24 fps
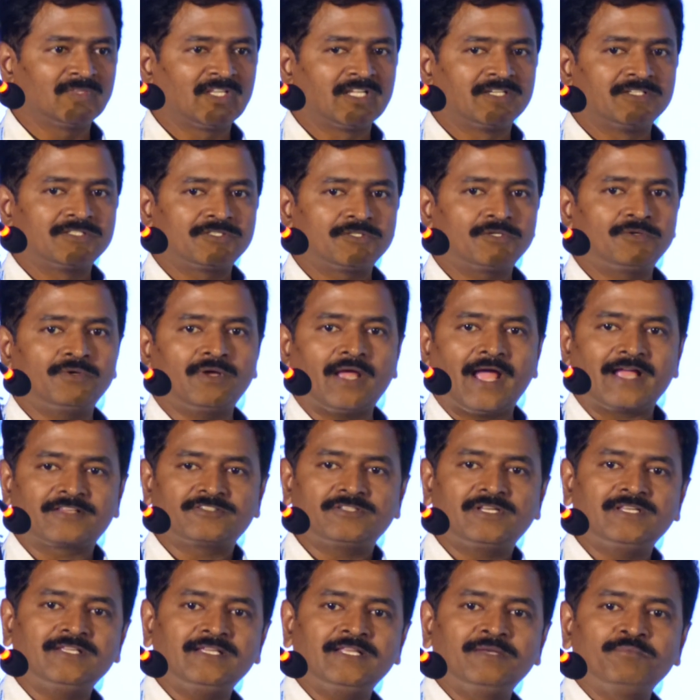So
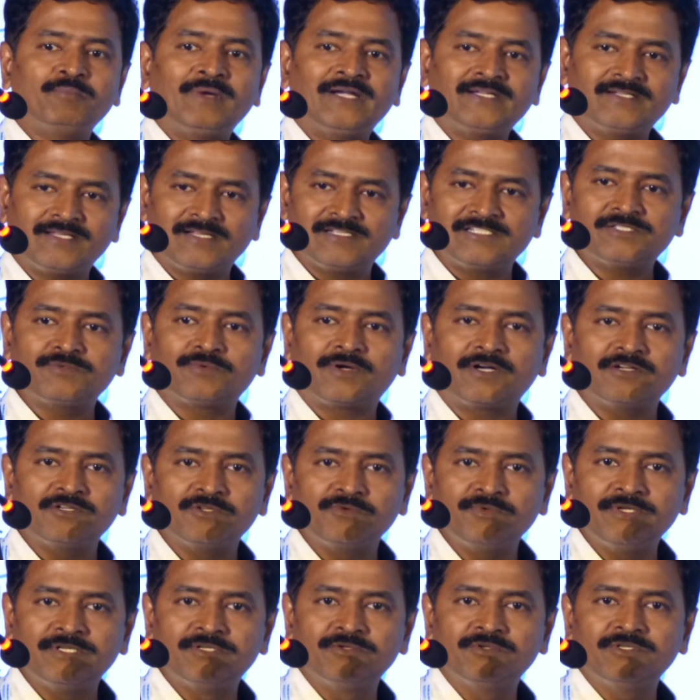actually in metals, what do
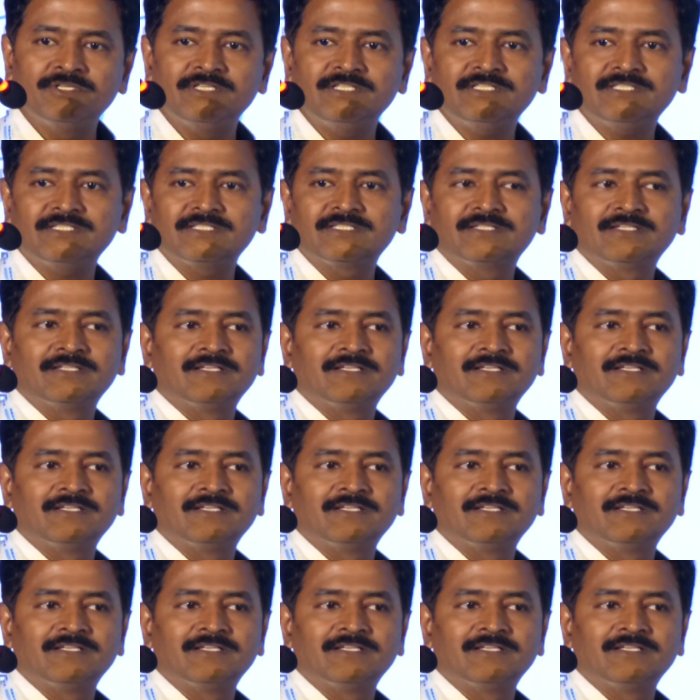we do is,